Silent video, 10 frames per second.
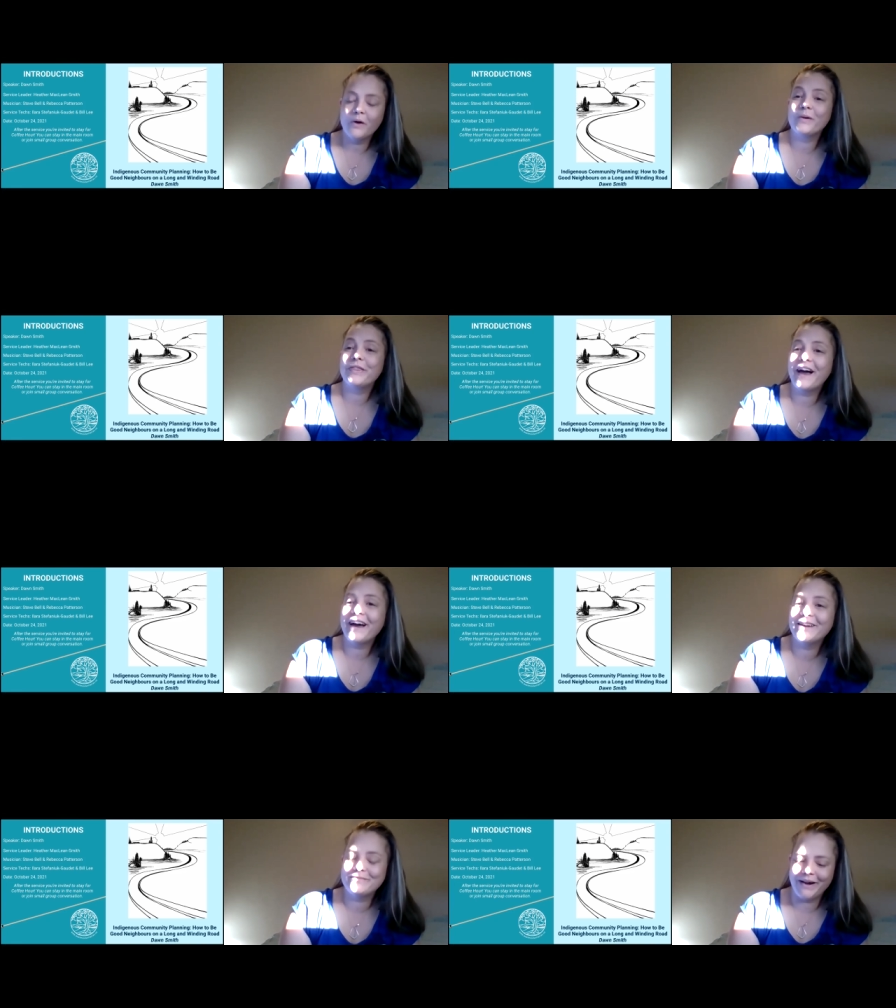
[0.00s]
With
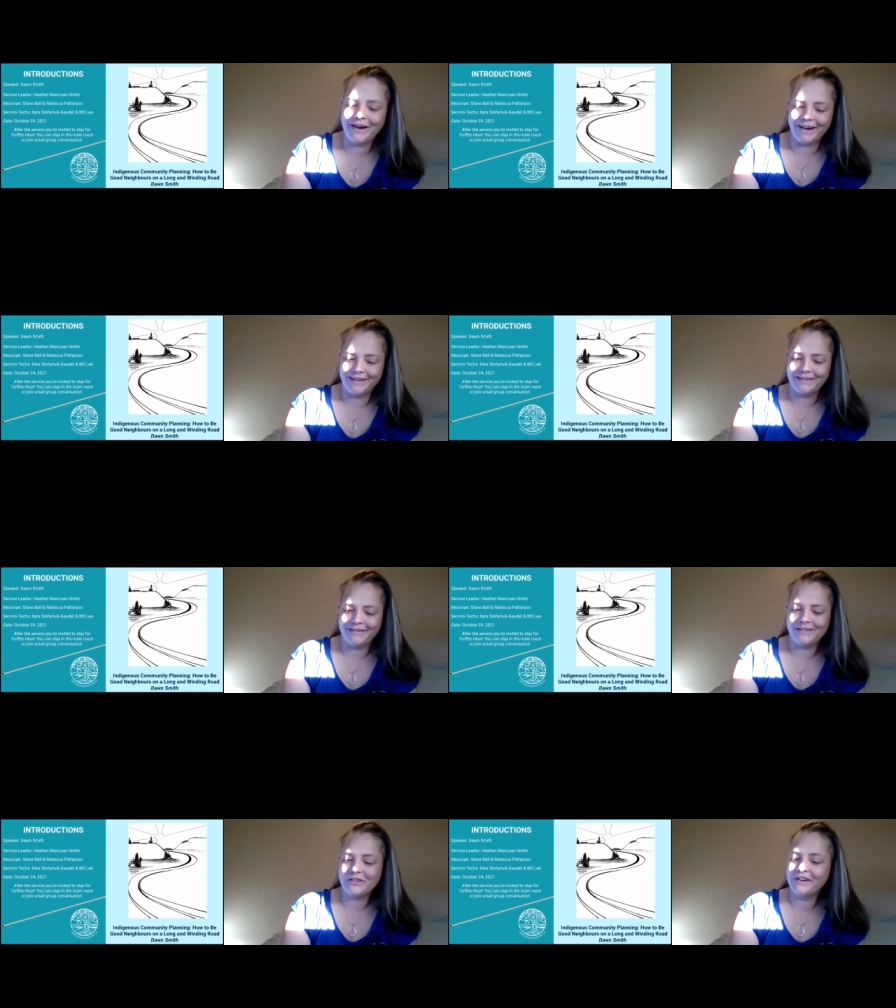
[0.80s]
that in mind,
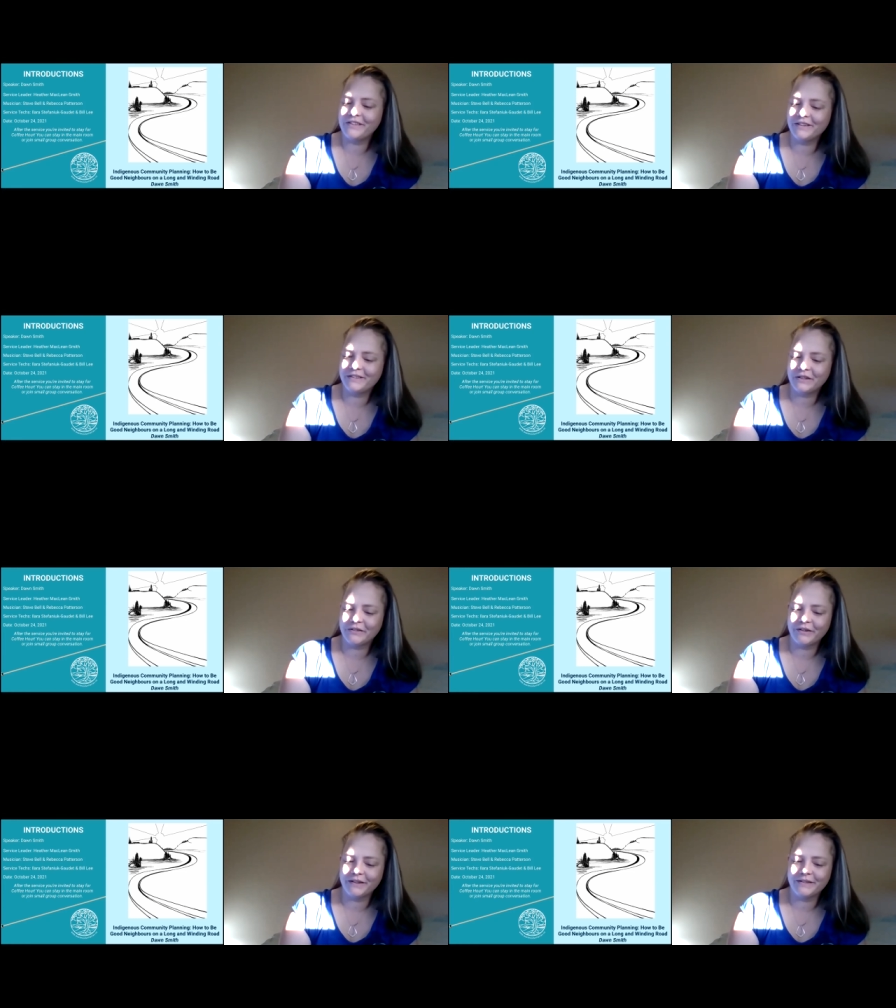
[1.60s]
during this
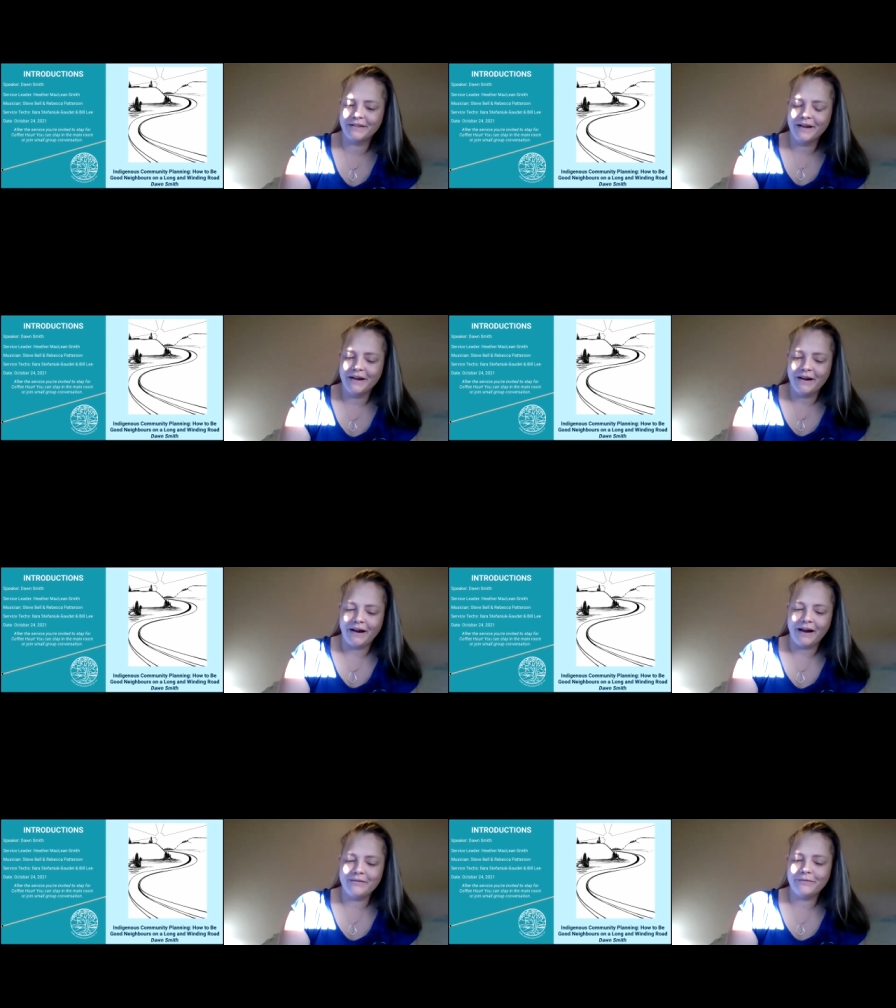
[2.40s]
service,
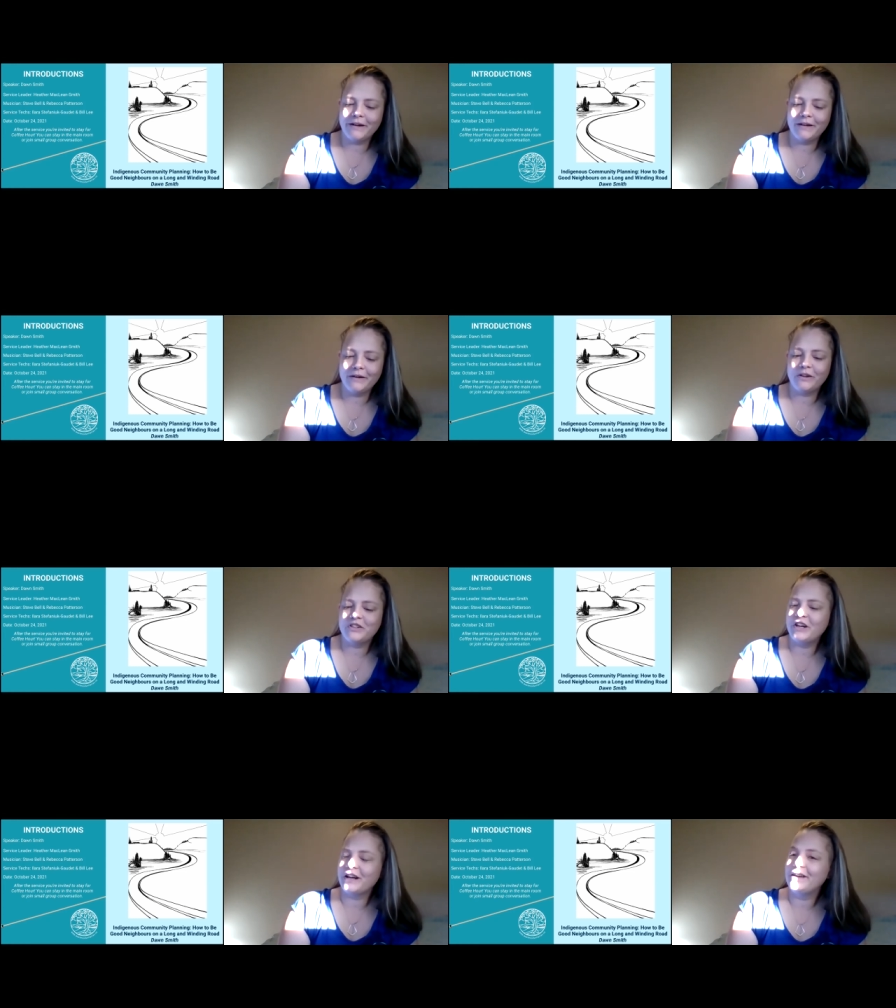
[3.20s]
I invite you to
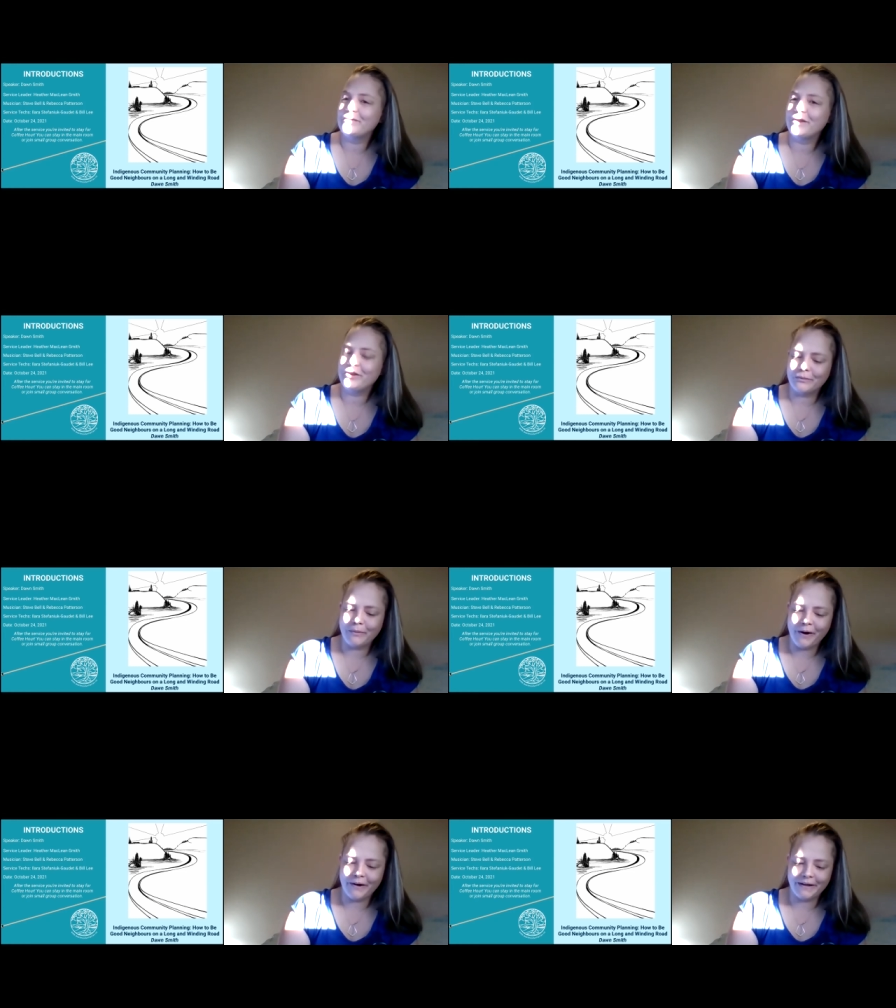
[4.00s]
check in with your
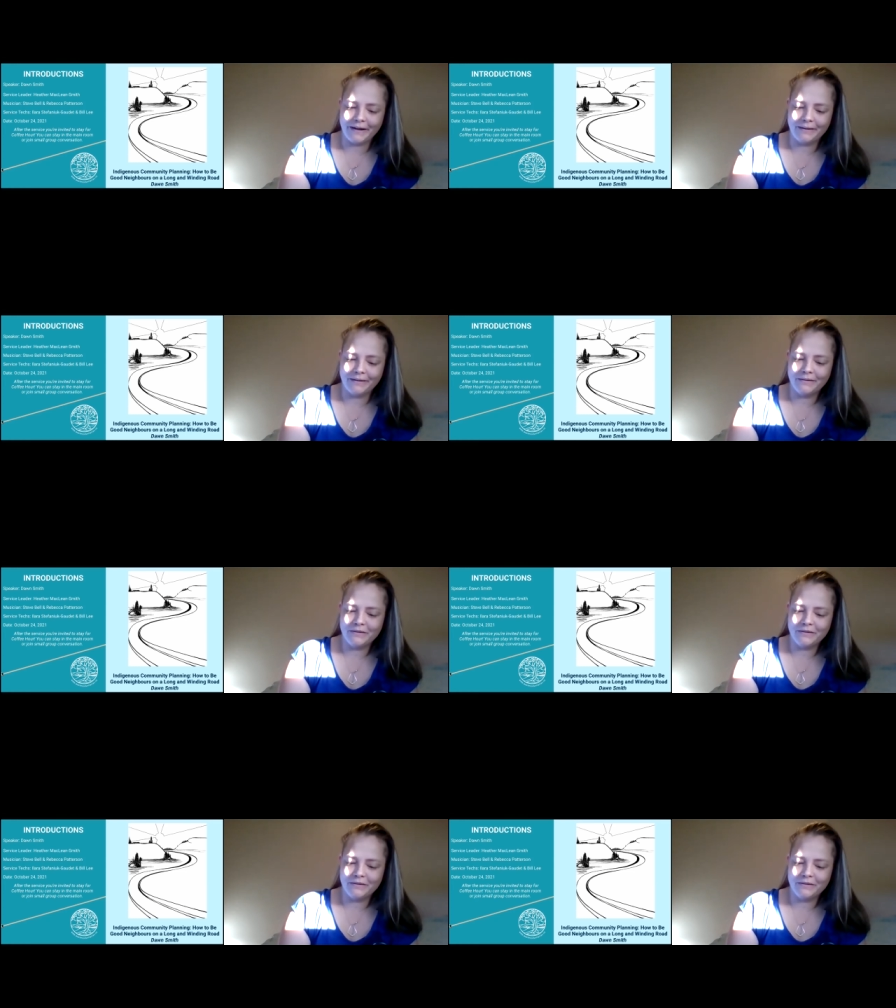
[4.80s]
body.